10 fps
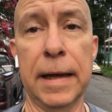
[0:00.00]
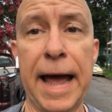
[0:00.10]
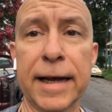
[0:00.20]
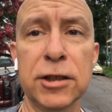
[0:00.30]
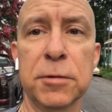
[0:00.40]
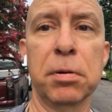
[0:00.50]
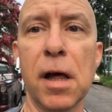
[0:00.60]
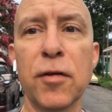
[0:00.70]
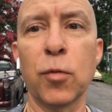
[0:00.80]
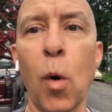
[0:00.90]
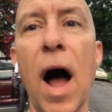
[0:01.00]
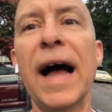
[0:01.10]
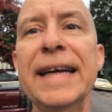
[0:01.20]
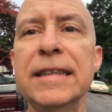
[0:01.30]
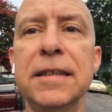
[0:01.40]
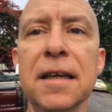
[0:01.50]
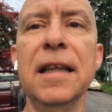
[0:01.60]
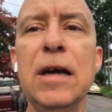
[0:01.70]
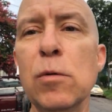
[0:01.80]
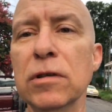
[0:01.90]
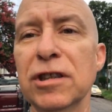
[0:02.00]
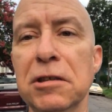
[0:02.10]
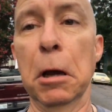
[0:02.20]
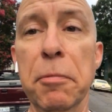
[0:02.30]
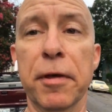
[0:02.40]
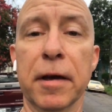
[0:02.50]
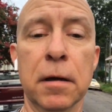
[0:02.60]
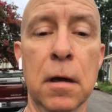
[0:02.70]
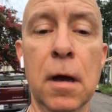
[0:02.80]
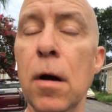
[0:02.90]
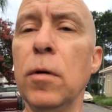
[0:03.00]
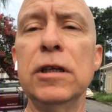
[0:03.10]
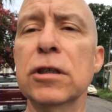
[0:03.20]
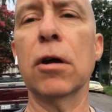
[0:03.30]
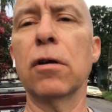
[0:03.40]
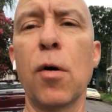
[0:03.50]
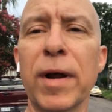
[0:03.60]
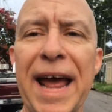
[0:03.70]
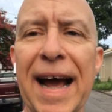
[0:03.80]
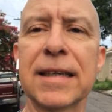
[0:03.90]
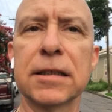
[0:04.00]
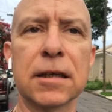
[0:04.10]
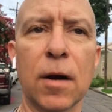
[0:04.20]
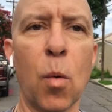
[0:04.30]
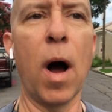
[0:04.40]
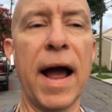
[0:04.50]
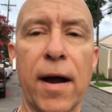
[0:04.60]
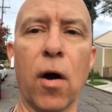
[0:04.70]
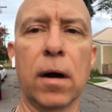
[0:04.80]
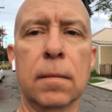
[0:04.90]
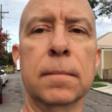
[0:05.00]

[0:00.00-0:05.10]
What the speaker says: X plus Y still equals something. We just don't know what X and Y are.